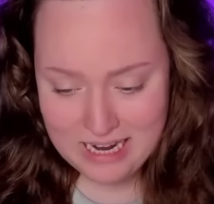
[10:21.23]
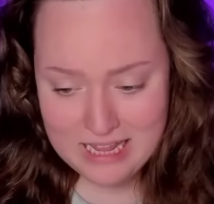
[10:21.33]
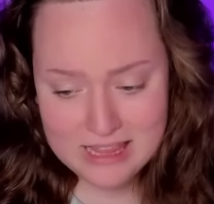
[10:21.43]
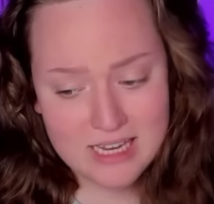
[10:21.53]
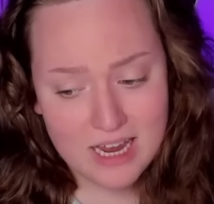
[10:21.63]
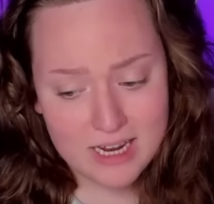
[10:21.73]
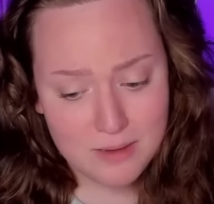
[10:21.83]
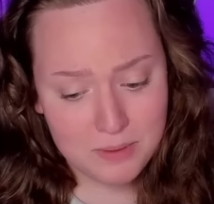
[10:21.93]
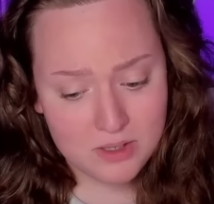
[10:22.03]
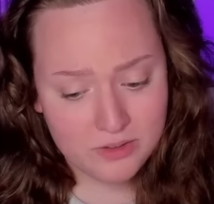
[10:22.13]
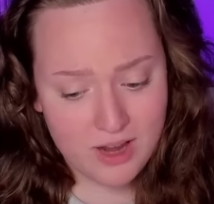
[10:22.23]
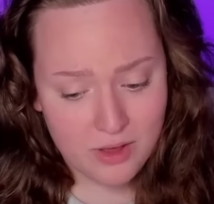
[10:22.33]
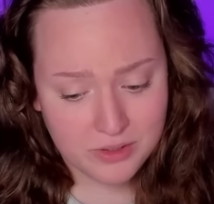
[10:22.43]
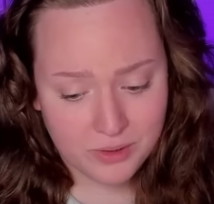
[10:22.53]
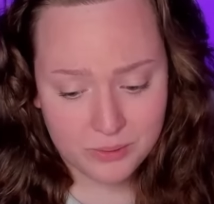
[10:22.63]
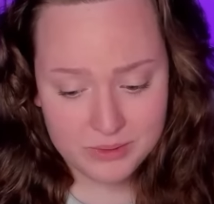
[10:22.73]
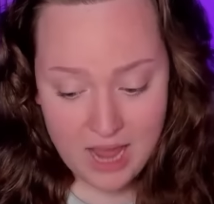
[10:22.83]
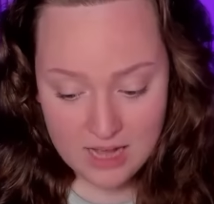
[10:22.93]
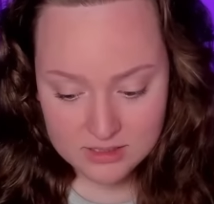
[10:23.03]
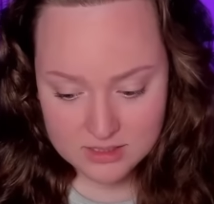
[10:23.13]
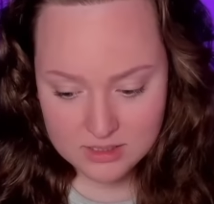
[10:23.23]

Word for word: I think I can appeal now, though. Yes.